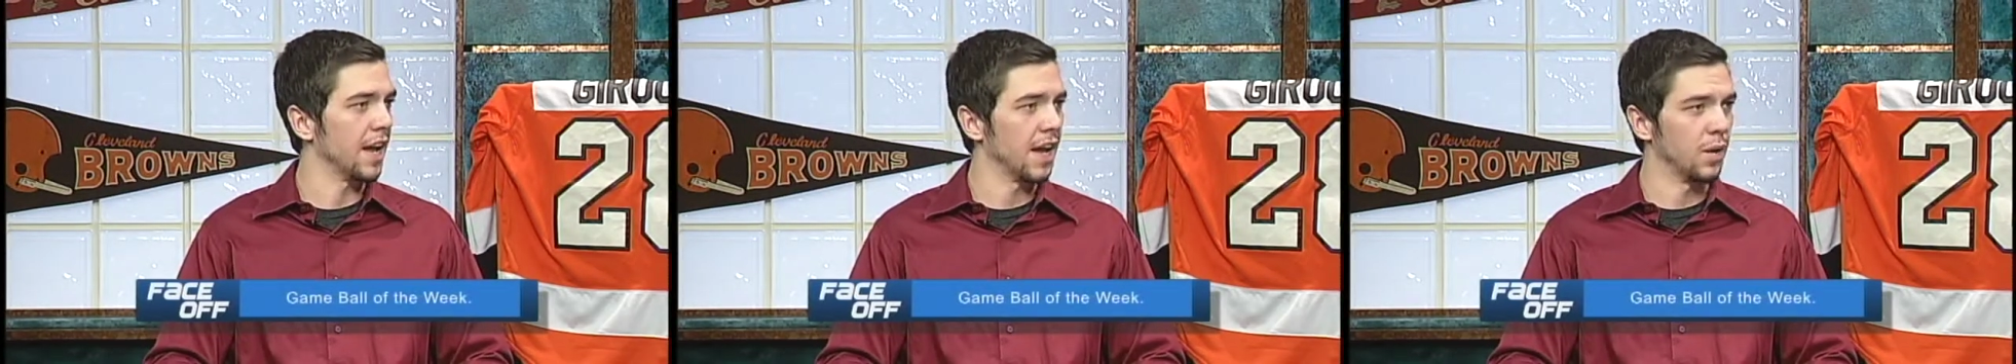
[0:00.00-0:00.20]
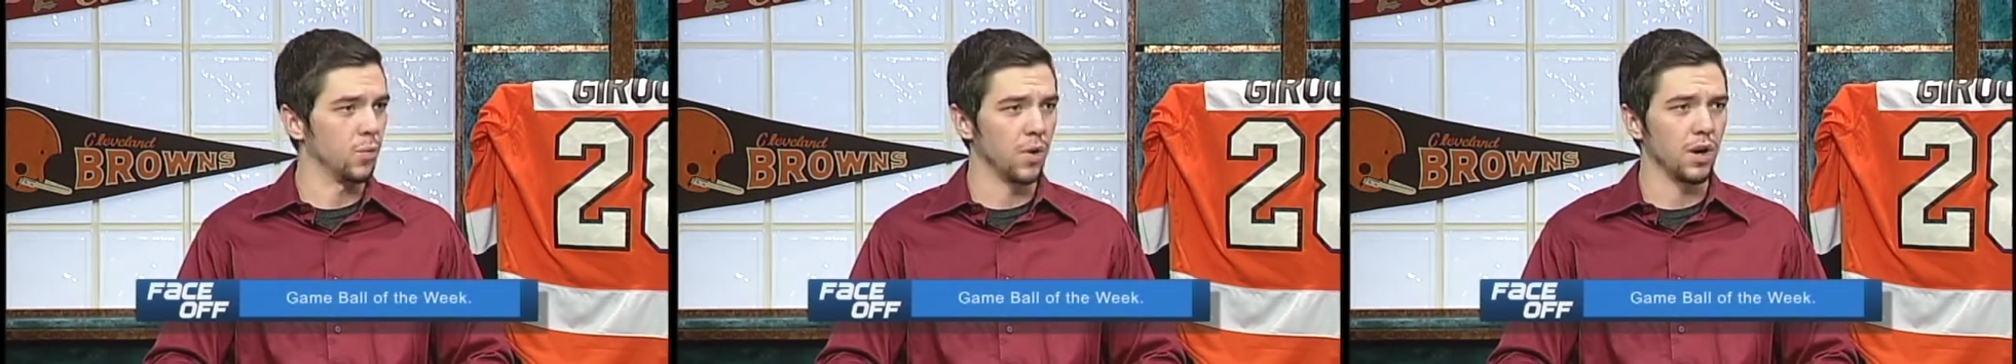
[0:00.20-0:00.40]

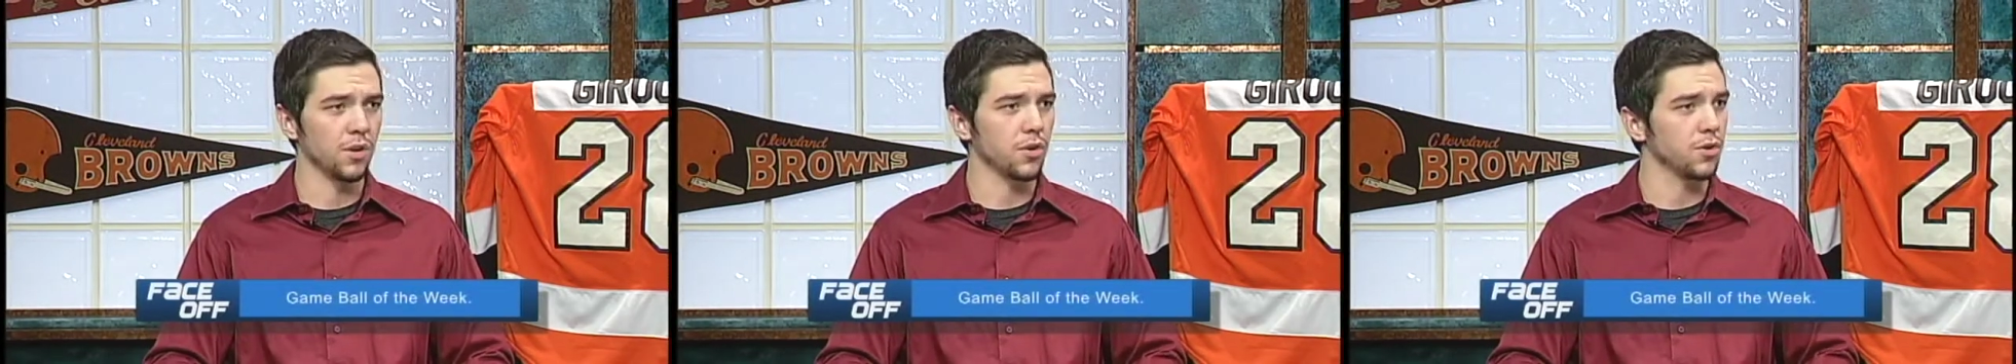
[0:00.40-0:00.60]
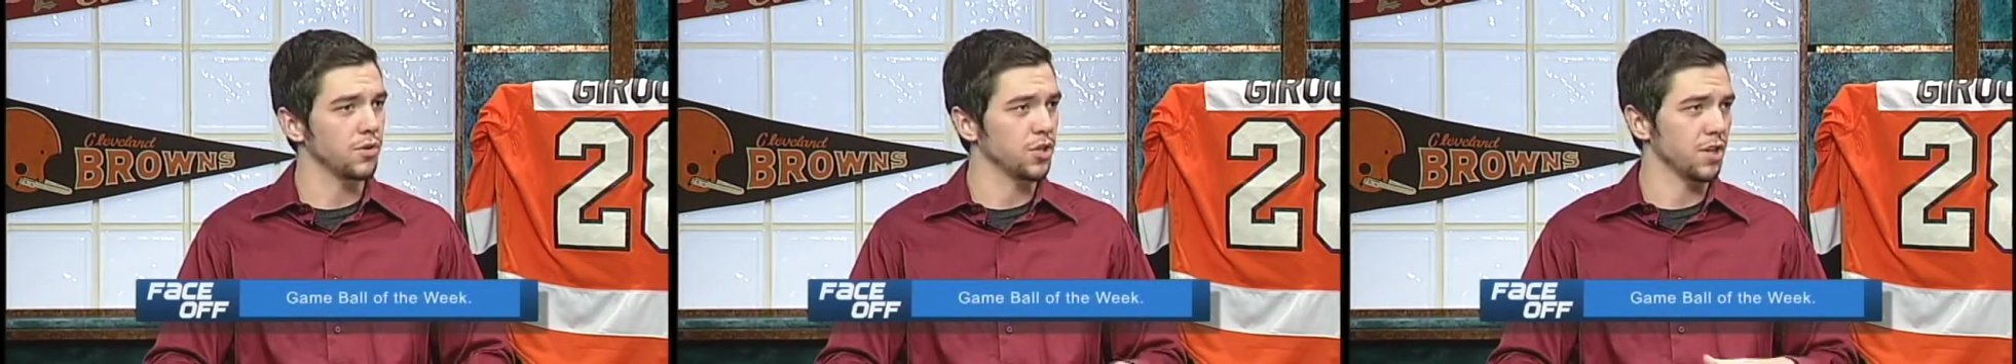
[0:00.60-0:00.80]
and
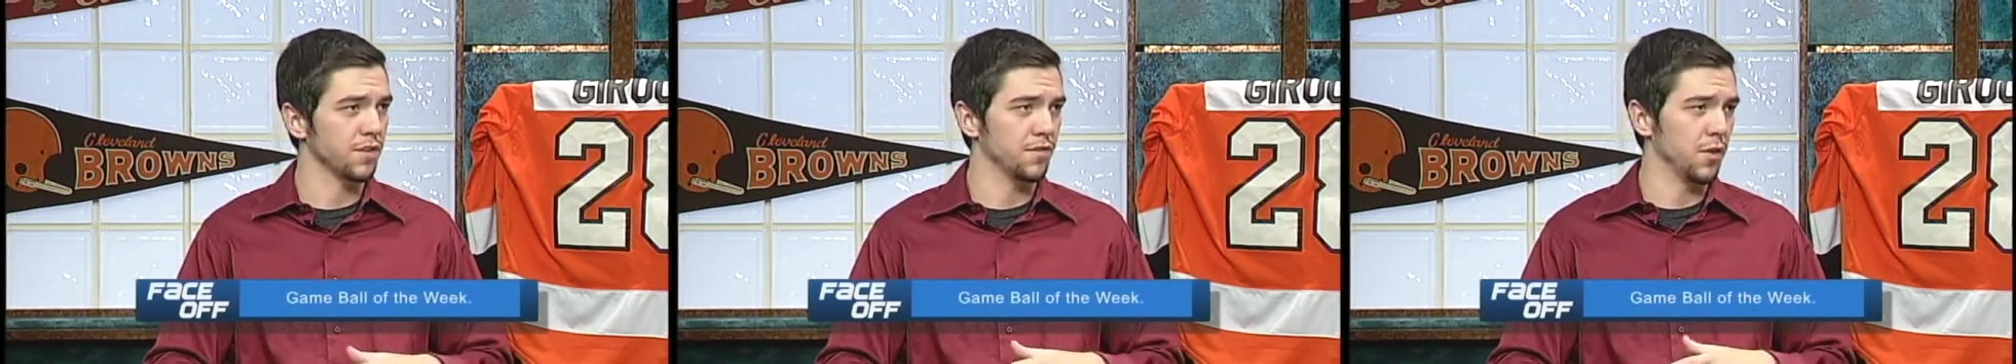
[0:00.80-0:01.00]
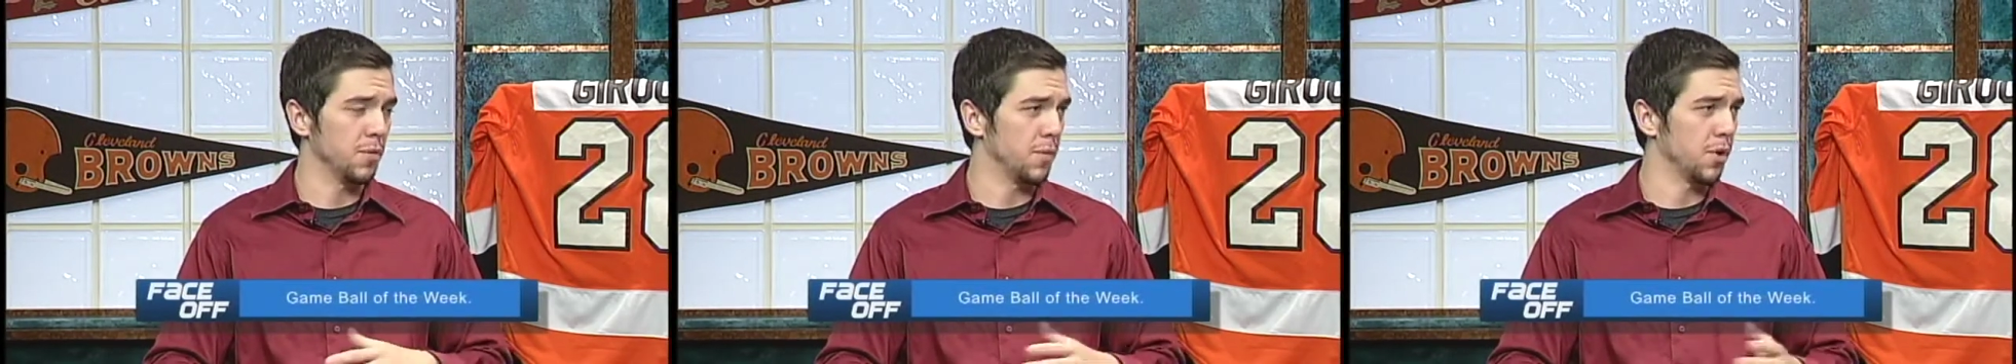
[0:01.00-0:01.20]
Welker, just
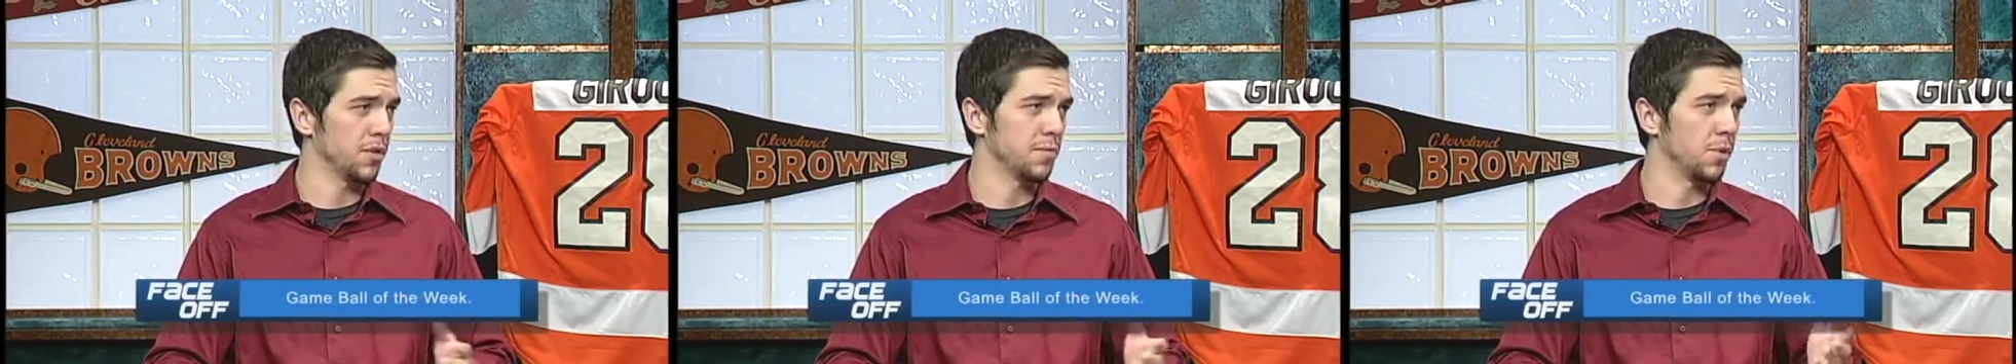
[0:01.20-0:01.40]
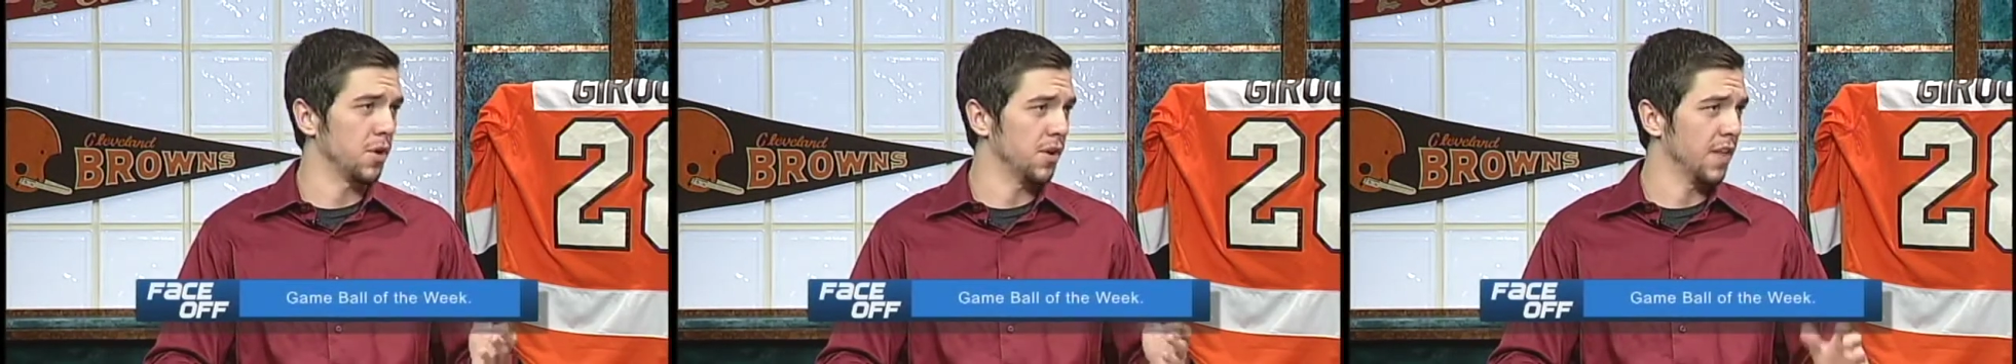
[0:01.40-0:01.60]
for the most
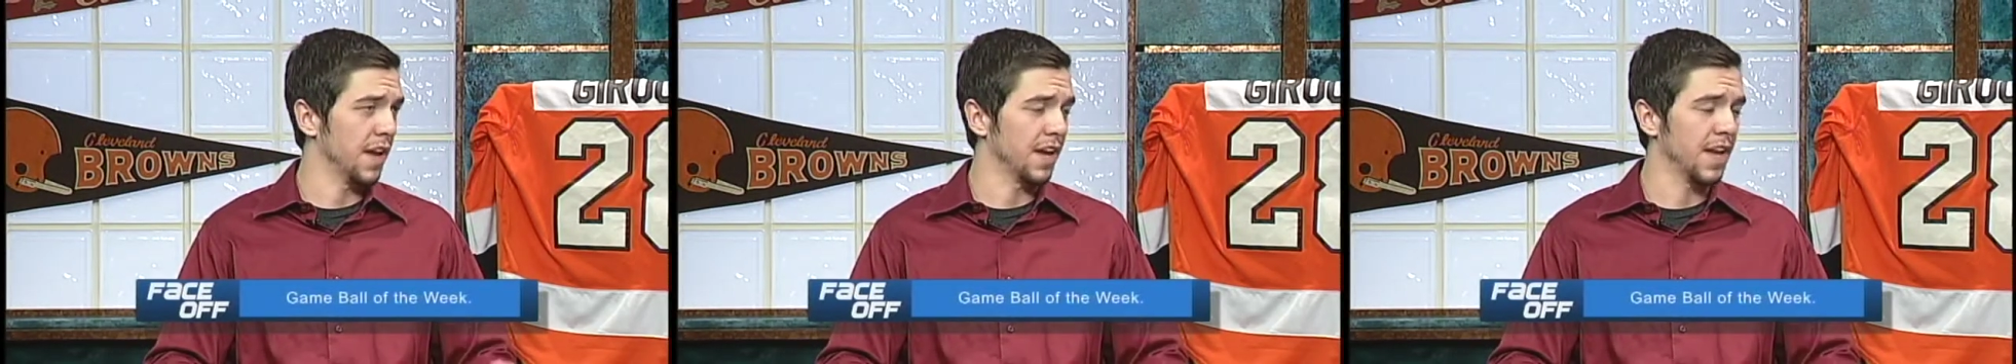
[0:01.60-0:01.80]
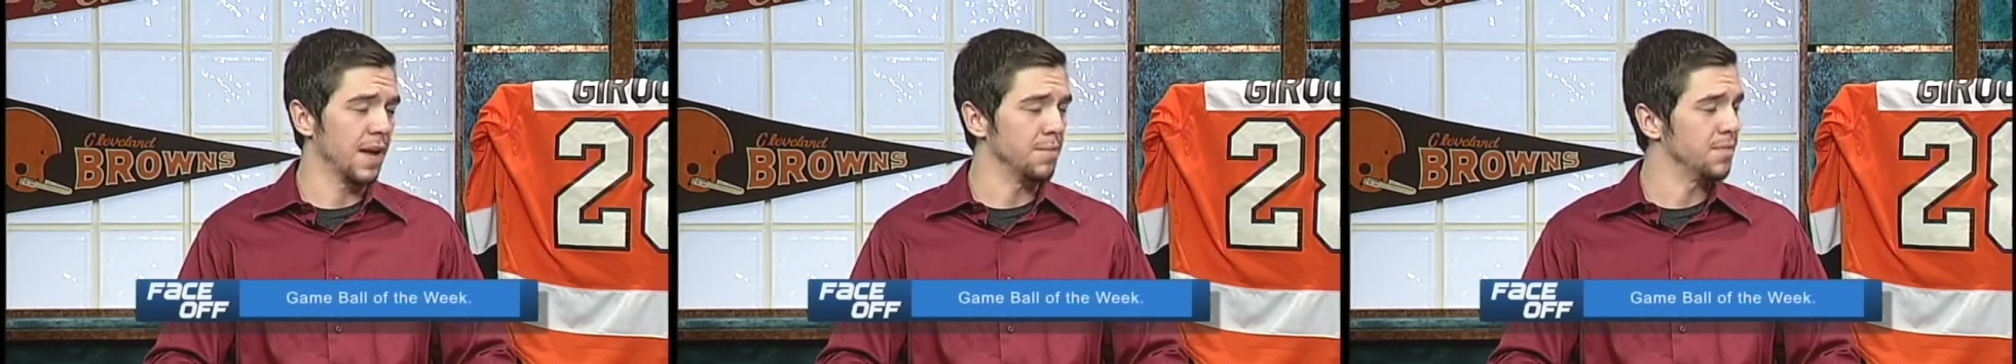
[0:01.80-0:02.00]
part of that
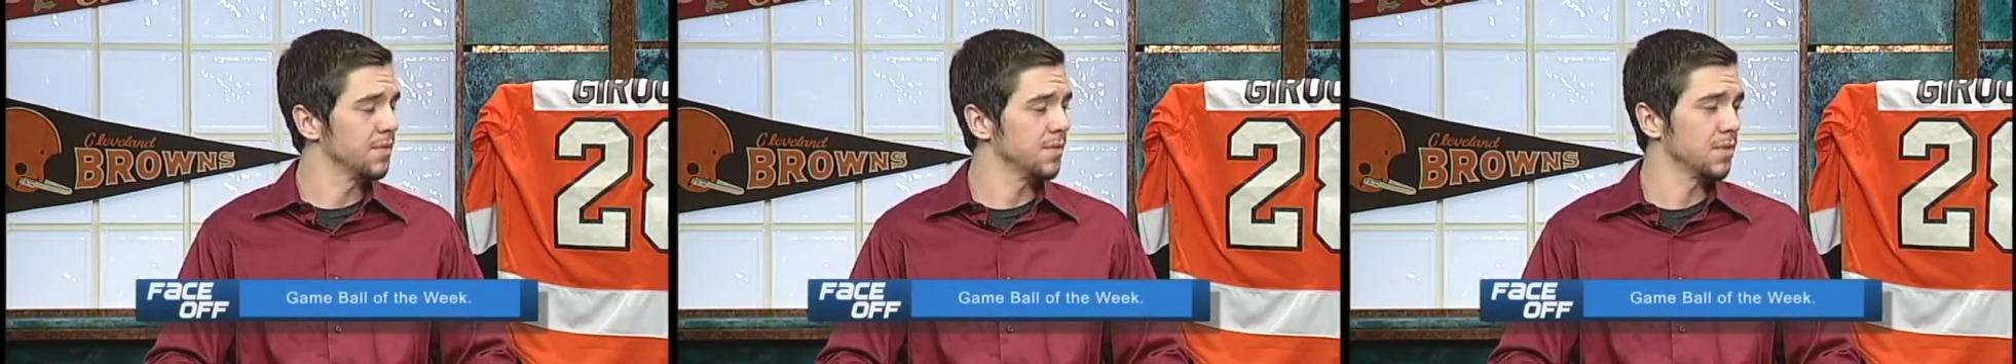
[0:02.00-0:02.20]
game,